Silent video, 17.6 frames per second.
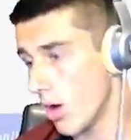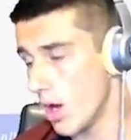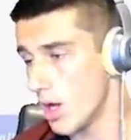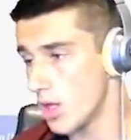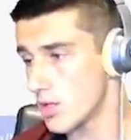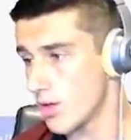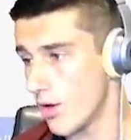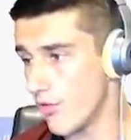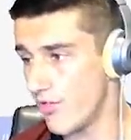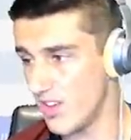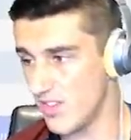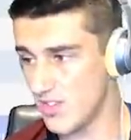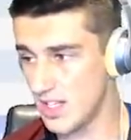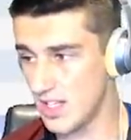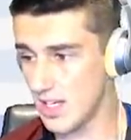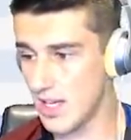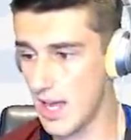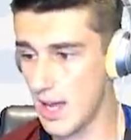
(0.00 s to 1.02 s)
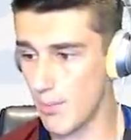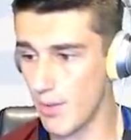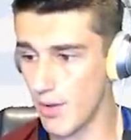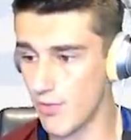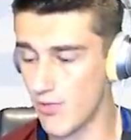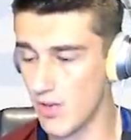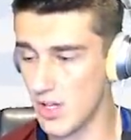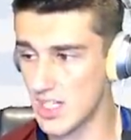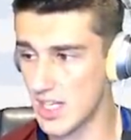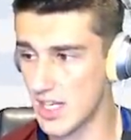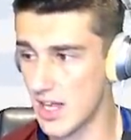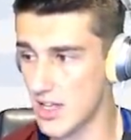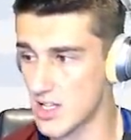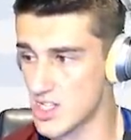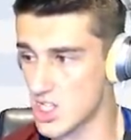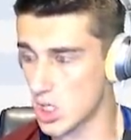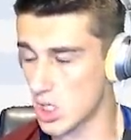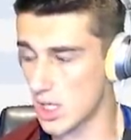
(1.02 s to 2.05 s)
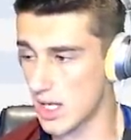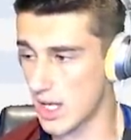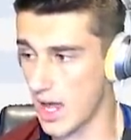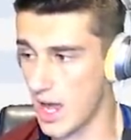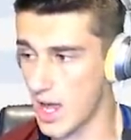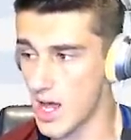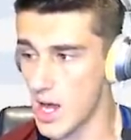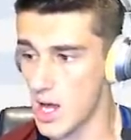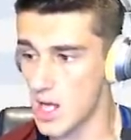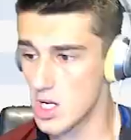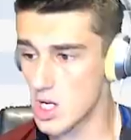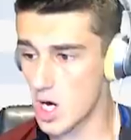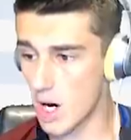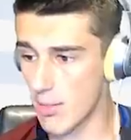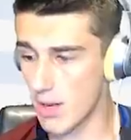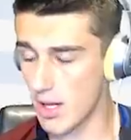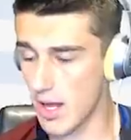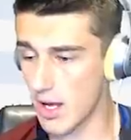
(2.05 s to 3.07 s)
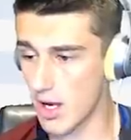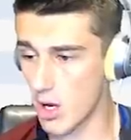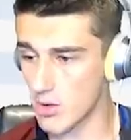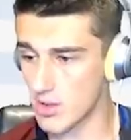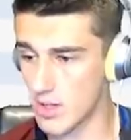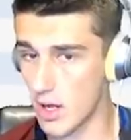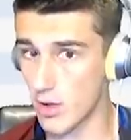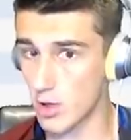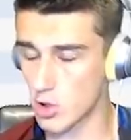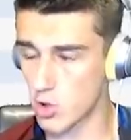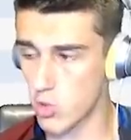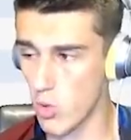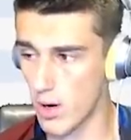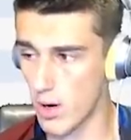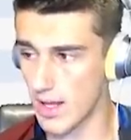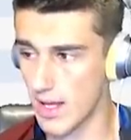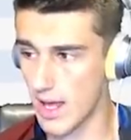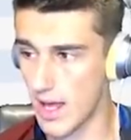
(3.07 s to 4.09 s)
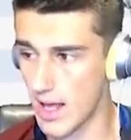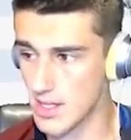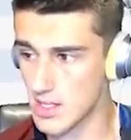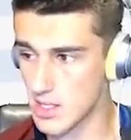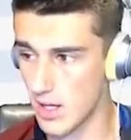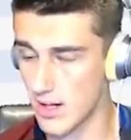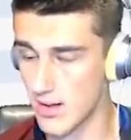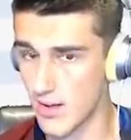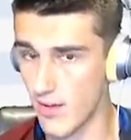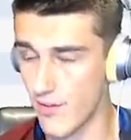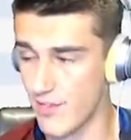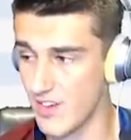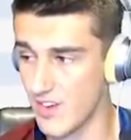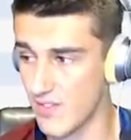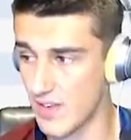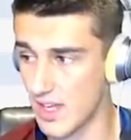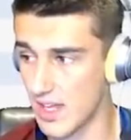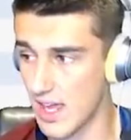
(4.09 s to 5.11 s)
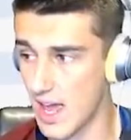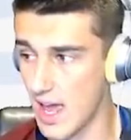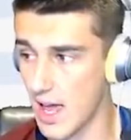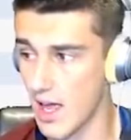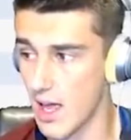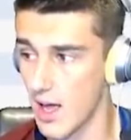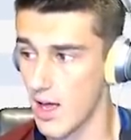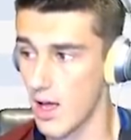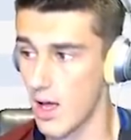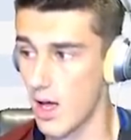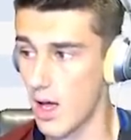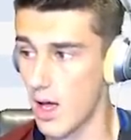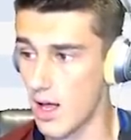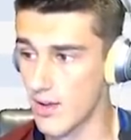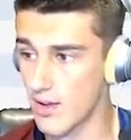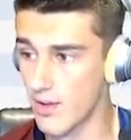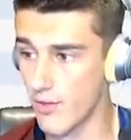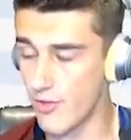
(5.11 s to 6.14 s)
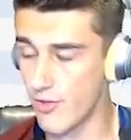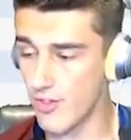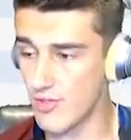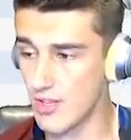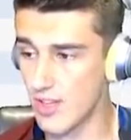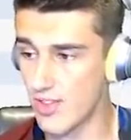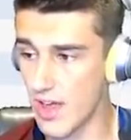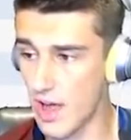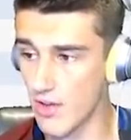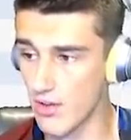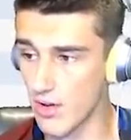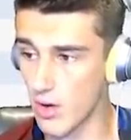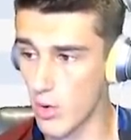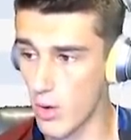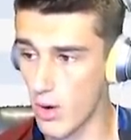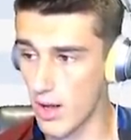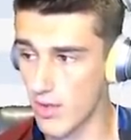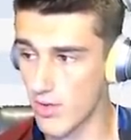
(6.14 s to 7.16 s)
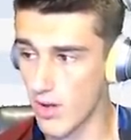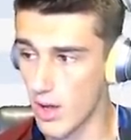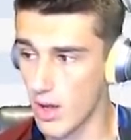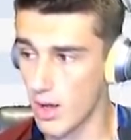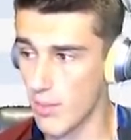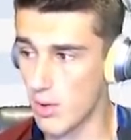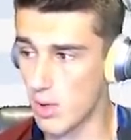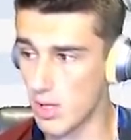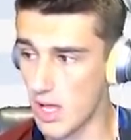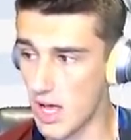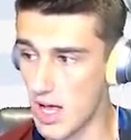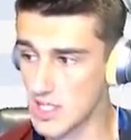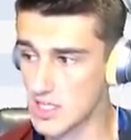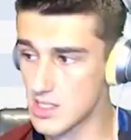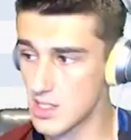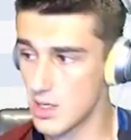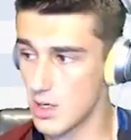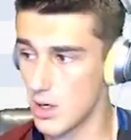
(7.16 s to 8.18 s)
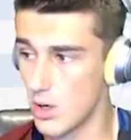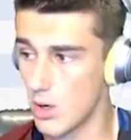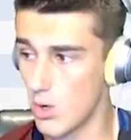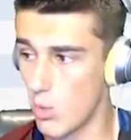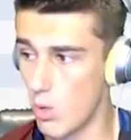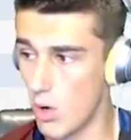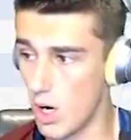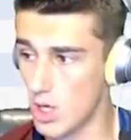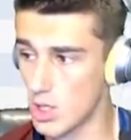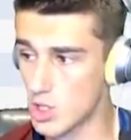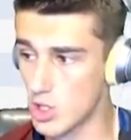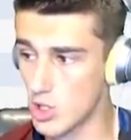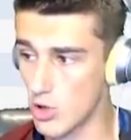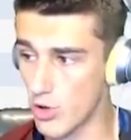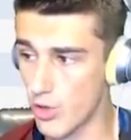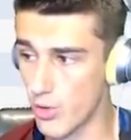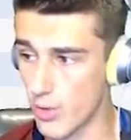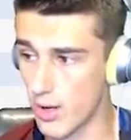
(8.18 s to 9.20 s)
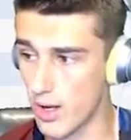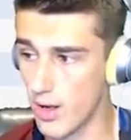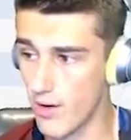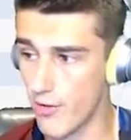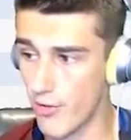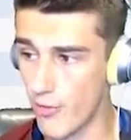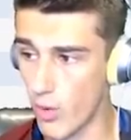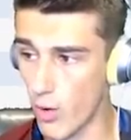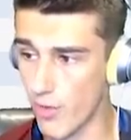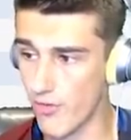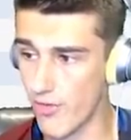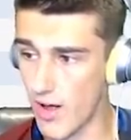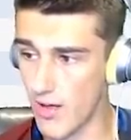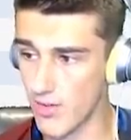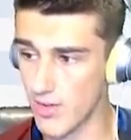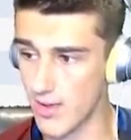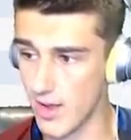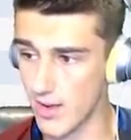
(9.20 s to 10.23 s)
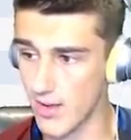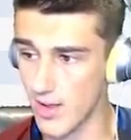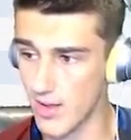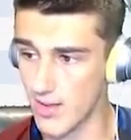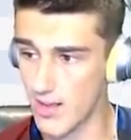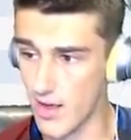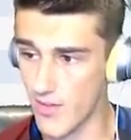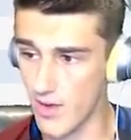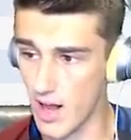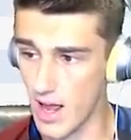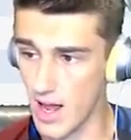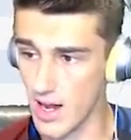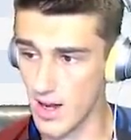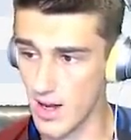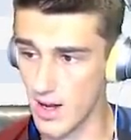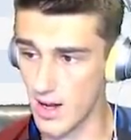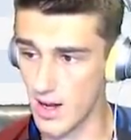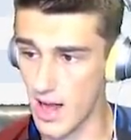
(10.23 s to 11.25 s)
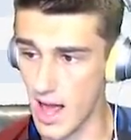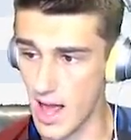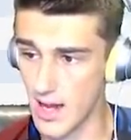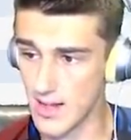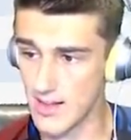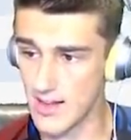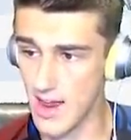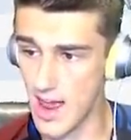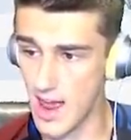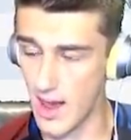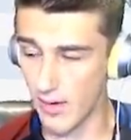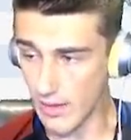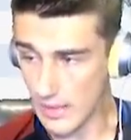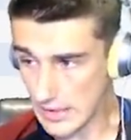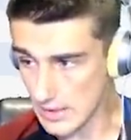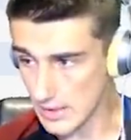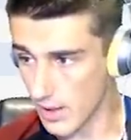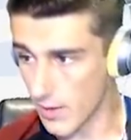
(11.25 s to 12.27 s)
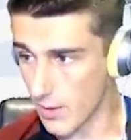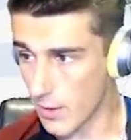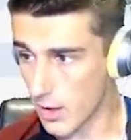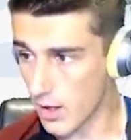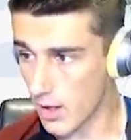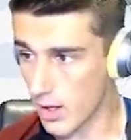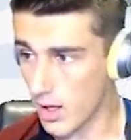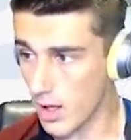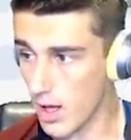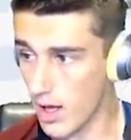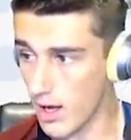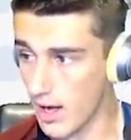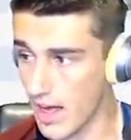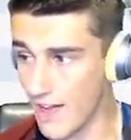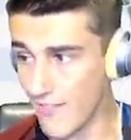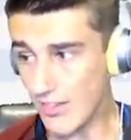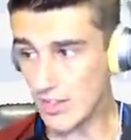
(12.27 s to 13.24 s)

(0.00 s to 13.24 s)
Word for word: So 15K plus 15K is 30K. Yarmolenko is another 20K. So let's say 50K. Uh, so 50,000 coins plus 1, 2, 3, 4, 5, 6, 7, 8, 9, 10. 11,